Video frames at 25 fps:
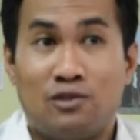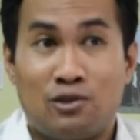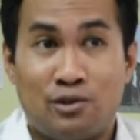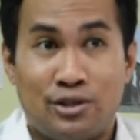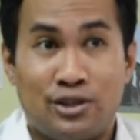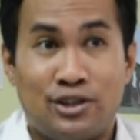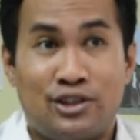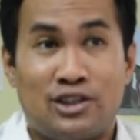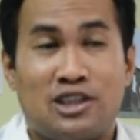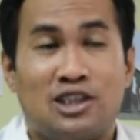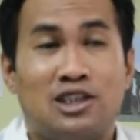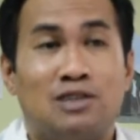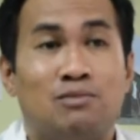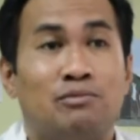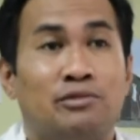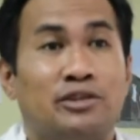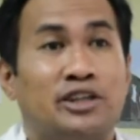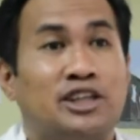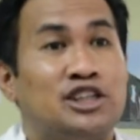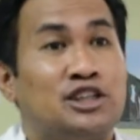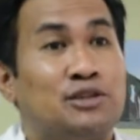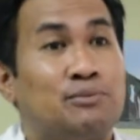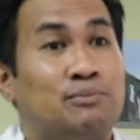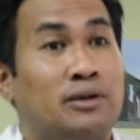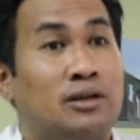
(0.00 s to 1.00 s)
course to the
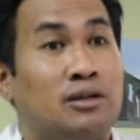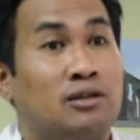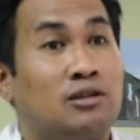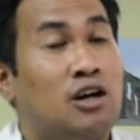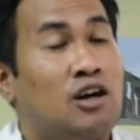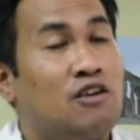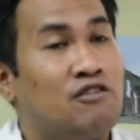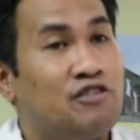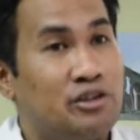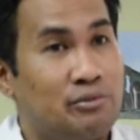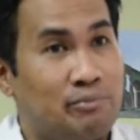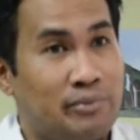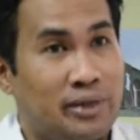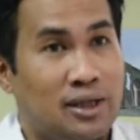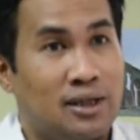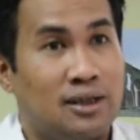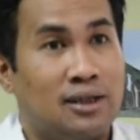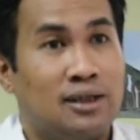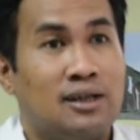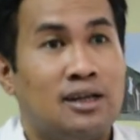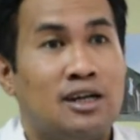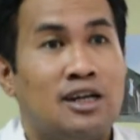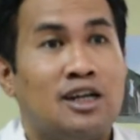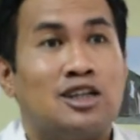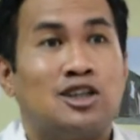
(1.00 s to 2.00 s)
municipal government
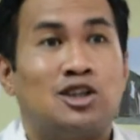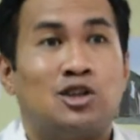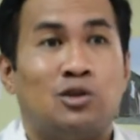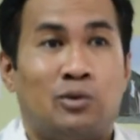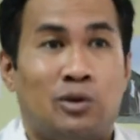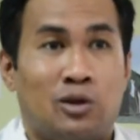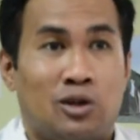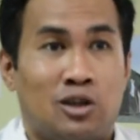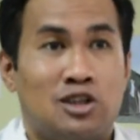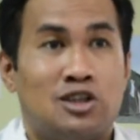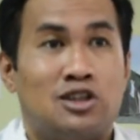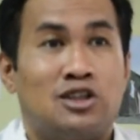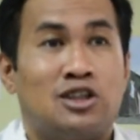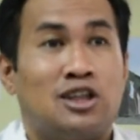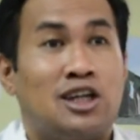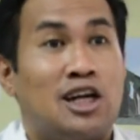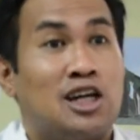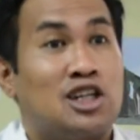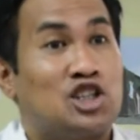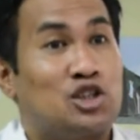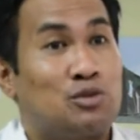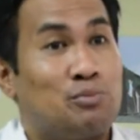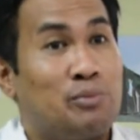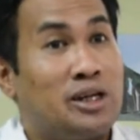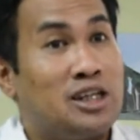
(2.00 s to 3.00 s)
so we also
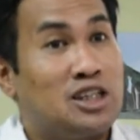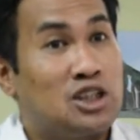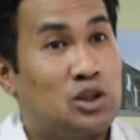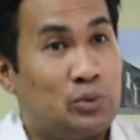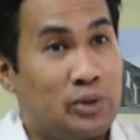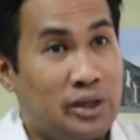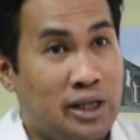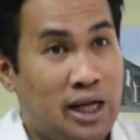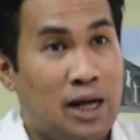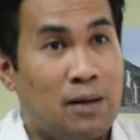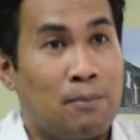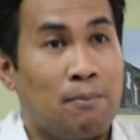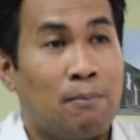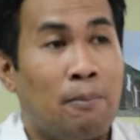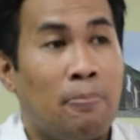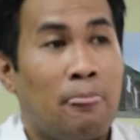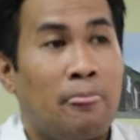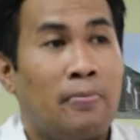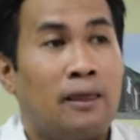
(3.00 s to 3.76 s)
touch base with them